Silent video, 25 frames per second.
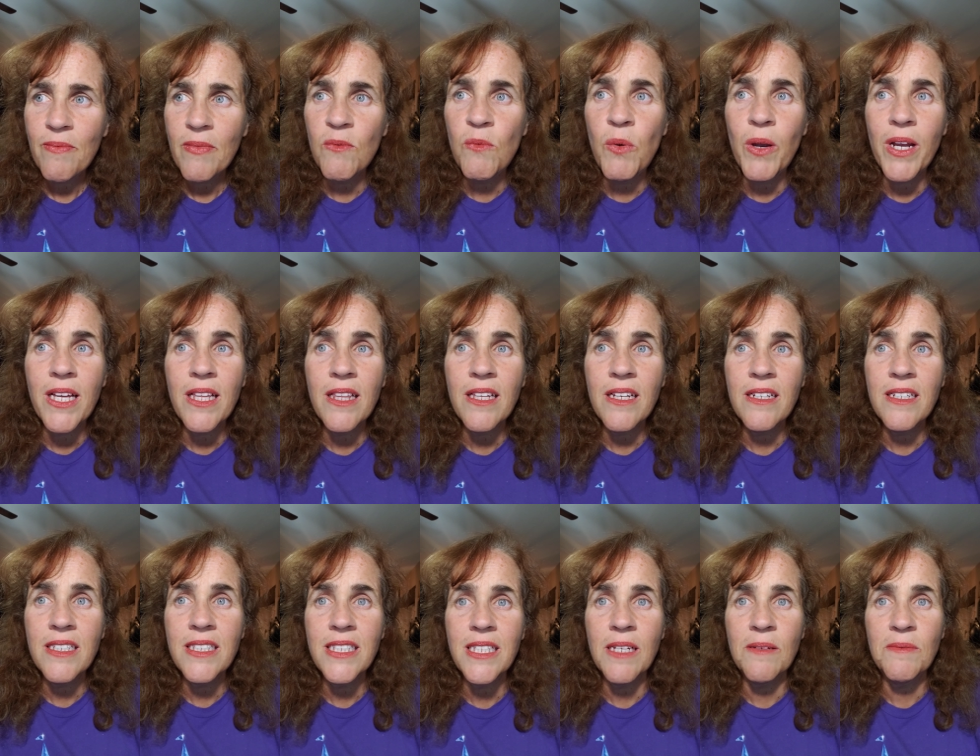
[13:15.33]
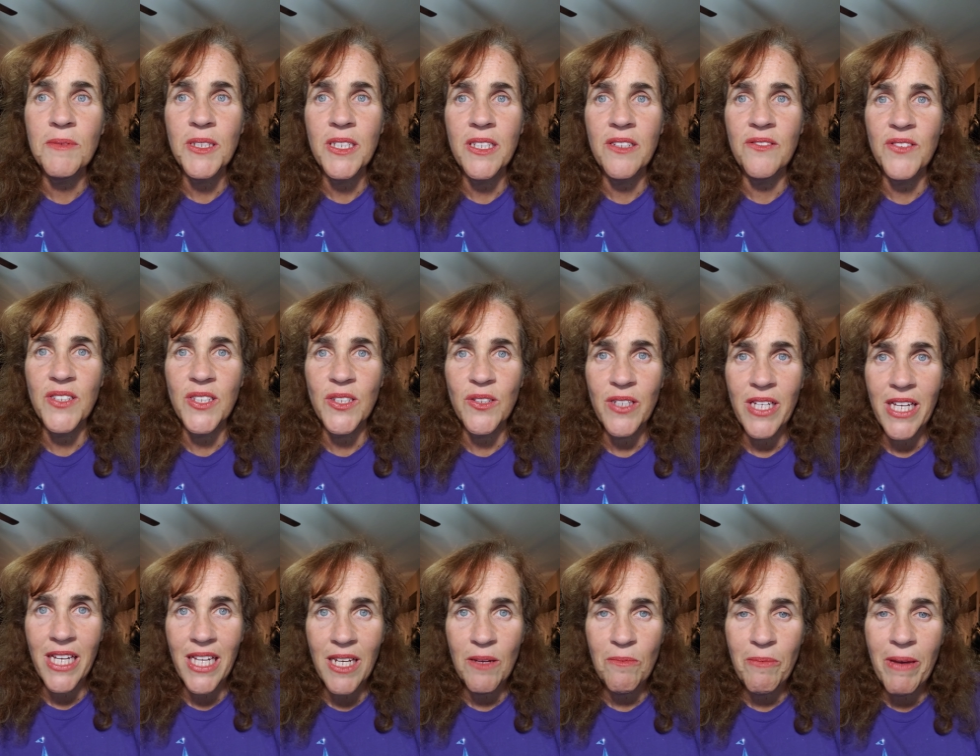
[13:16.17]
Regular consumption of
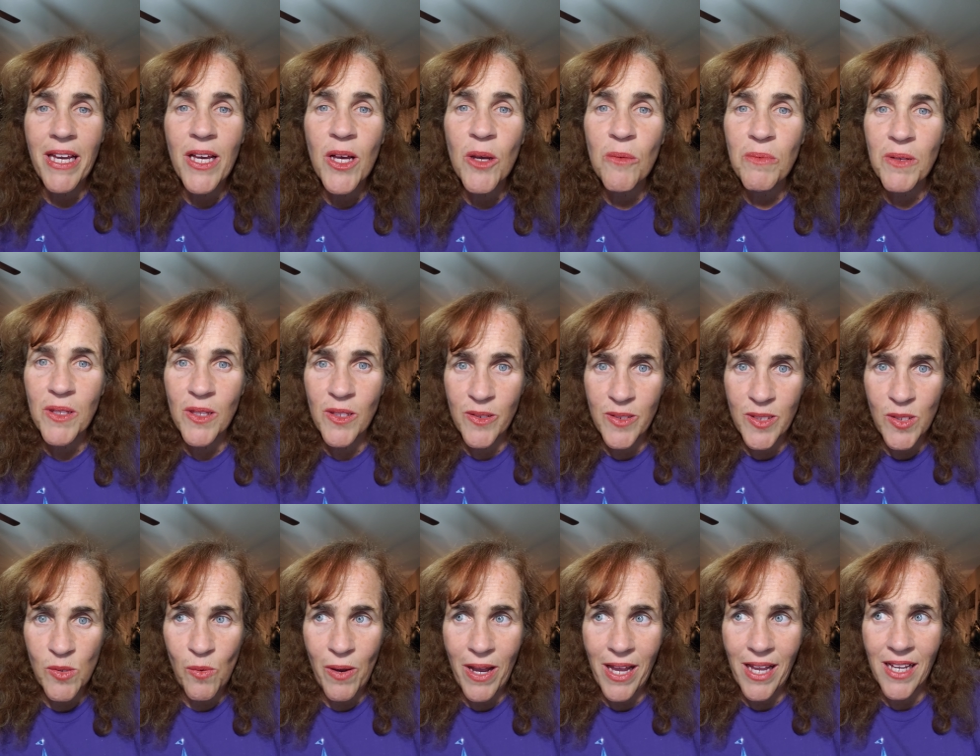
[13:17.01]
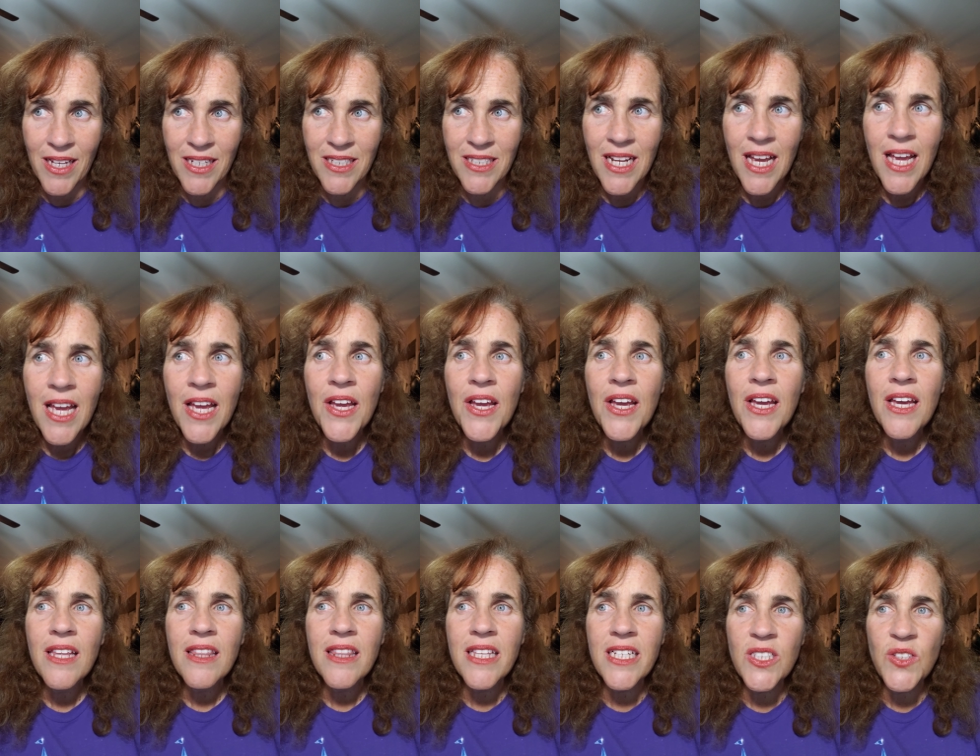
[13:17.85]
zucchini may help you lose weight.
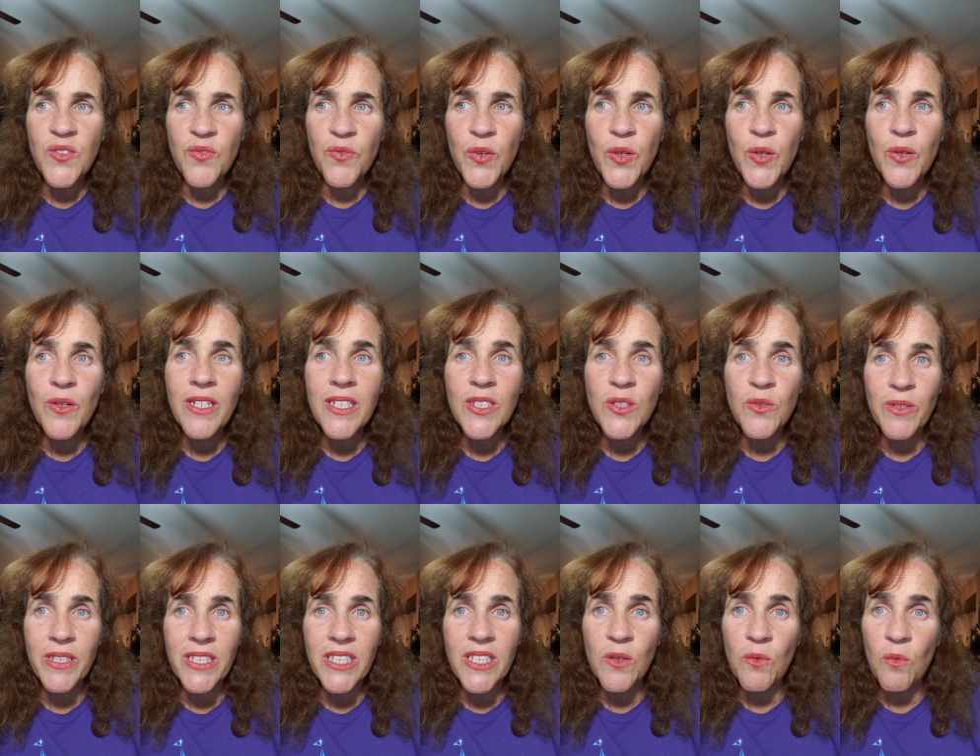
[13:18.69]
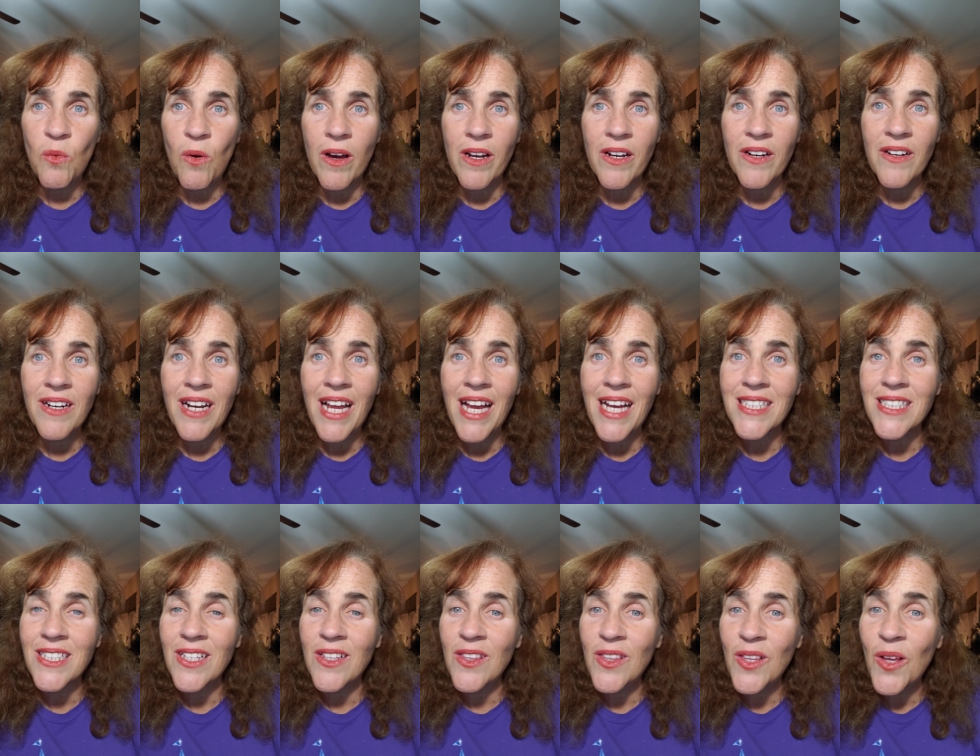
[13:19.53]
This fruit is rich in water and
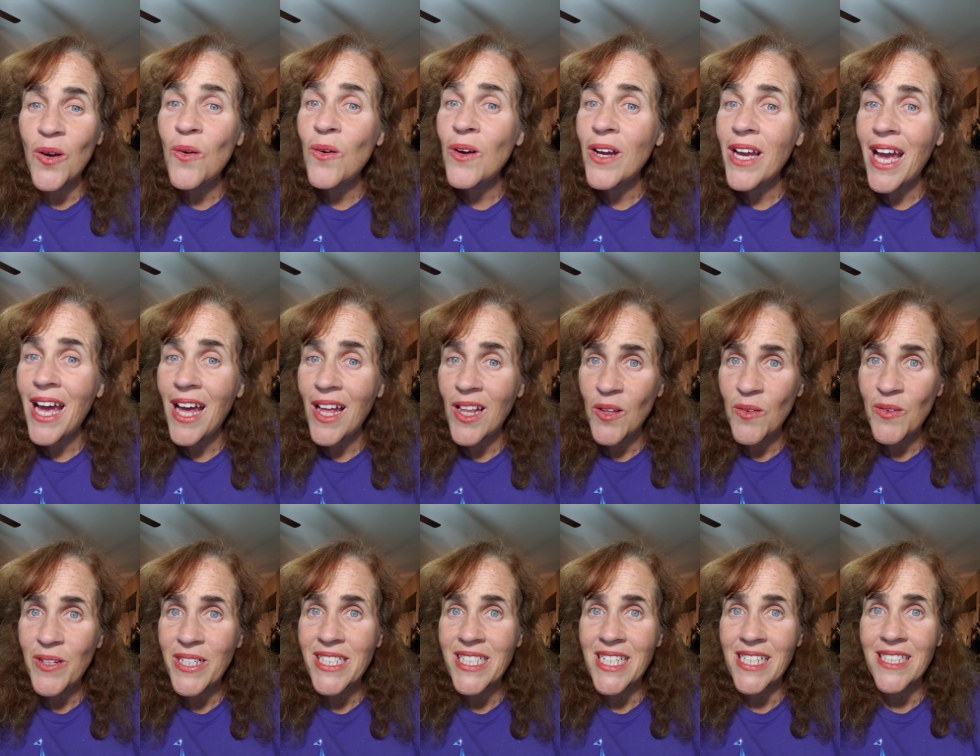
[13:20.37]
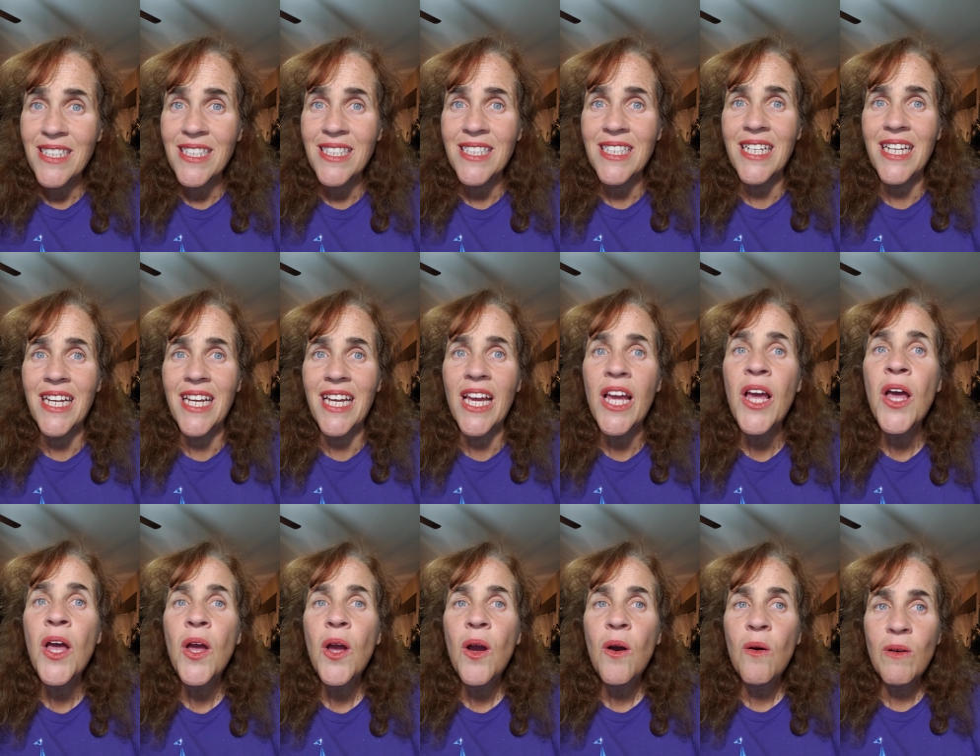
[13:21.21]
has a low calorie density,
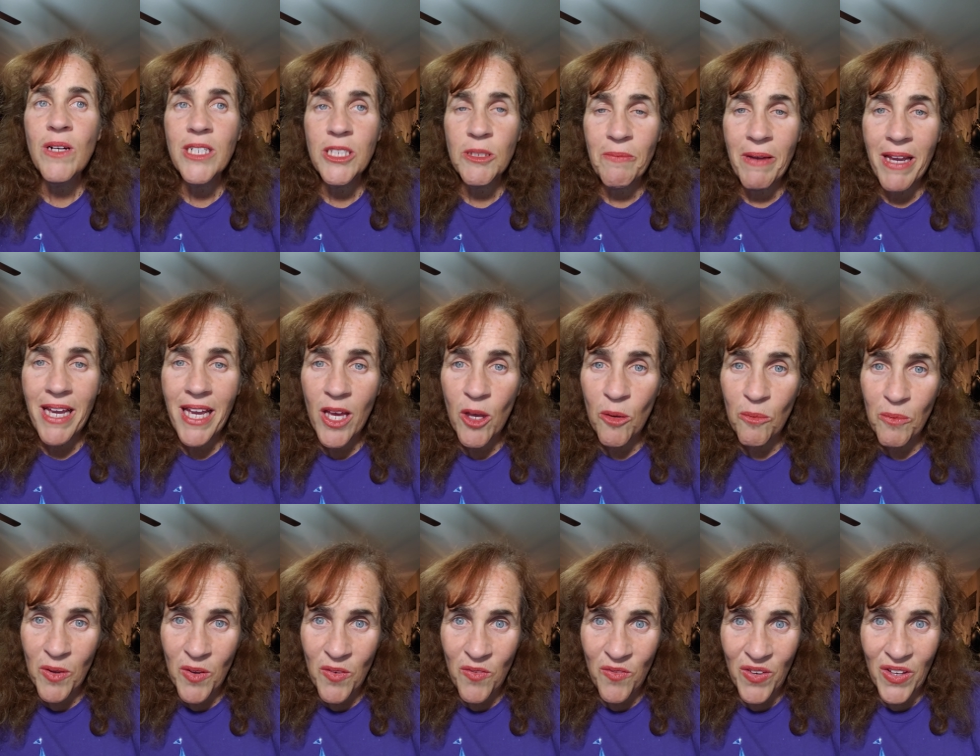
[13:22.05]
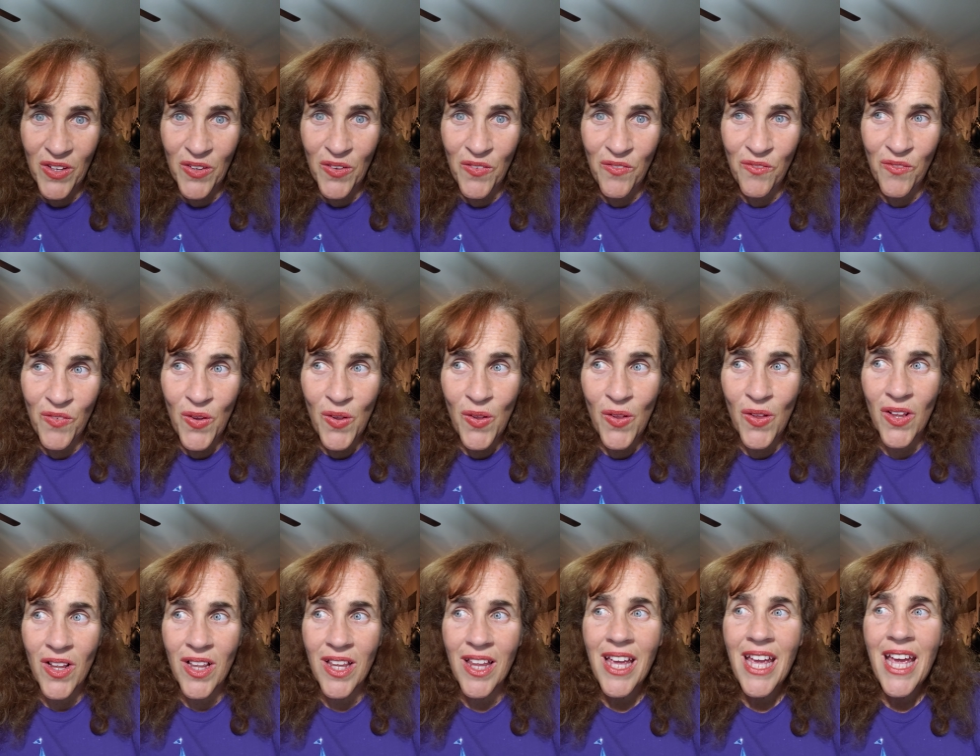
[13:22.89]
which may help you feel
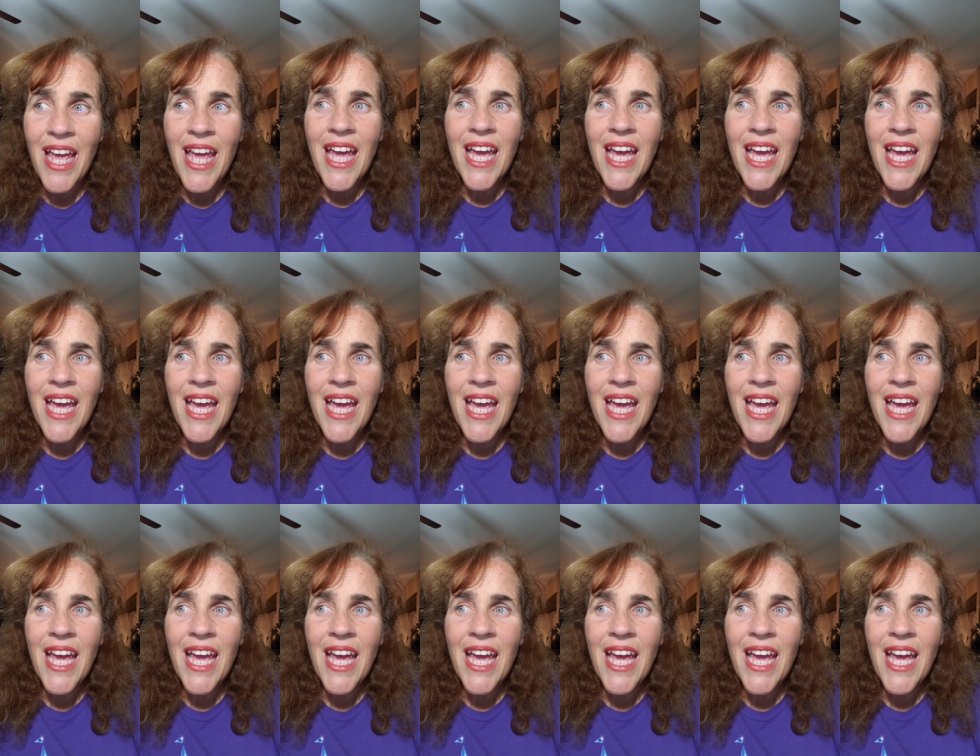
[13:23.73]
full.